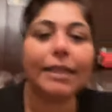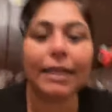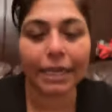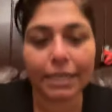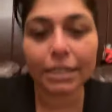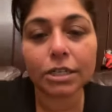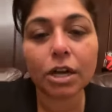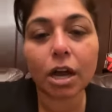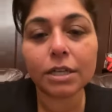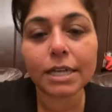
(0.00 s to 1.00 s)
in the Indian
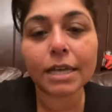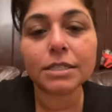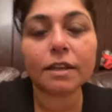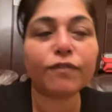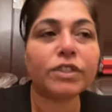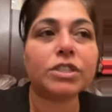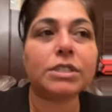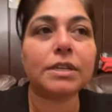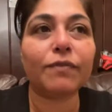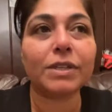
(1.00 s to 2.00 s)
context, if
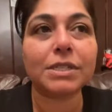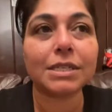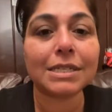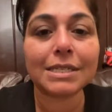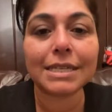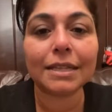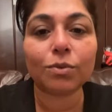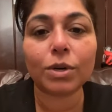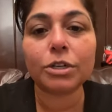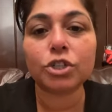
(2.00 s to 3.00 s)
it doesn't say the
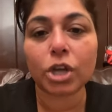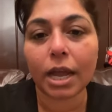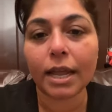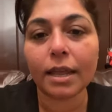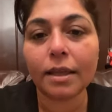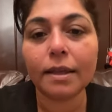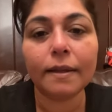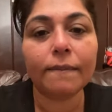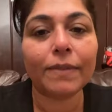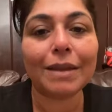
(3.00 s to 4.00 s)
word chai,
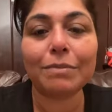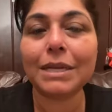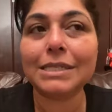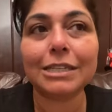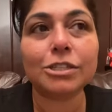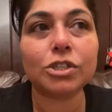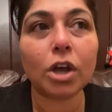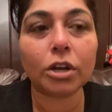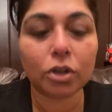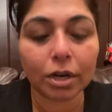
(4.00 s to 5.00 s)
that means it's
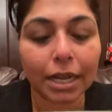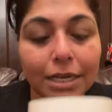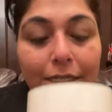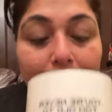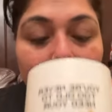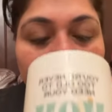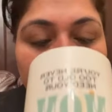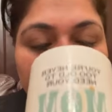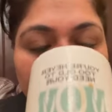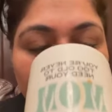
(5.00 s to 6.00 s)
not got any tea leaves
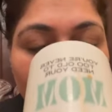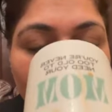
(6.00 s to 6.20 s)
in it.